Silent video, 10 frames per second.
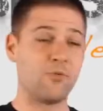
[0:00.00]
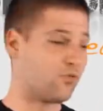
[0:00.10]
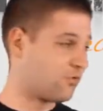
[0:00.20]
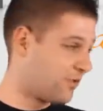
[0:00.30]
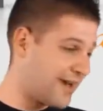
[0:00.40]

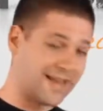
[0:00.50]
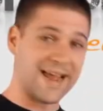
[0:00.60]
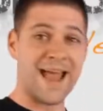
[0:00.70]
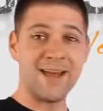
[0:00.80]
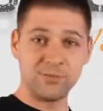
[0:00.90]
I'm really
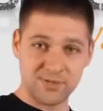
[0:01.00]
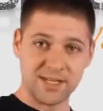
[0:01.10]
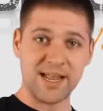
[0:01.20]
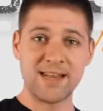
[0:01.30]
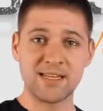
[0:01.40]
able to
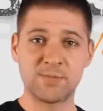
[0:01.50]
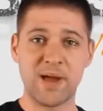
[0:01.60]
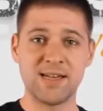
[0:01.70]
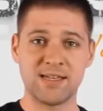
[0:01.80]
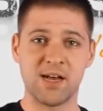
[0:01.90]
lay this
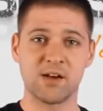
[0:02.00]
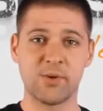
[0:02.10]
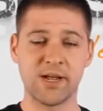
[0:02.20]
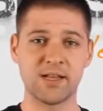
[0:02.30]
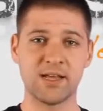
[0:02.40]
paint down
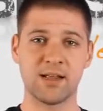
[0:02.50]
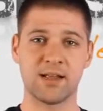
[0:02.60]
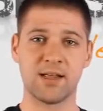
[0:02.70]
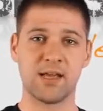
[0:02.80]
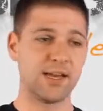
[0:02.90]
quickly,
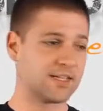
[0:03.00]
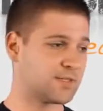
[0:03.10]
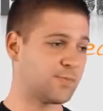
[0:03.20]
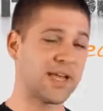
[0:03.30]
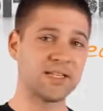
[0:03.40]
and it
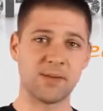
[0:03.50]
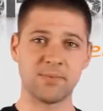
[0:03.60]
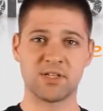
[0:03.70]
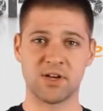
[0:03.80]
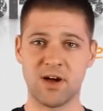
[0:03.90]
speeds up
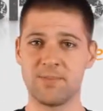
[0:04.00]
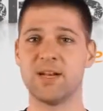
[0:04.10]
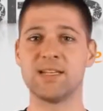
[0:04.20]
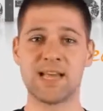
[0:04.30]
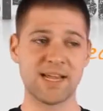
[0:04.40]
the time that
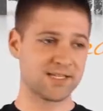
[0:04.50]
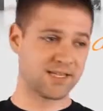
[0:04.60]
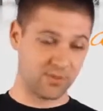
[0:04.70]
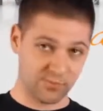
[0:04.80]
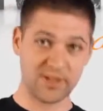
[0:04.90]
it takes
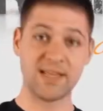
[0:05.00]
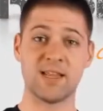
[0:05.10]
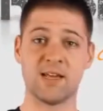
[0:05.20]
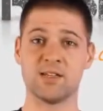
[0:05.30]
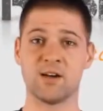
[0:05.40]
to complete
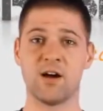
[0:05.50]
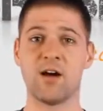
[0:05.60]
the entire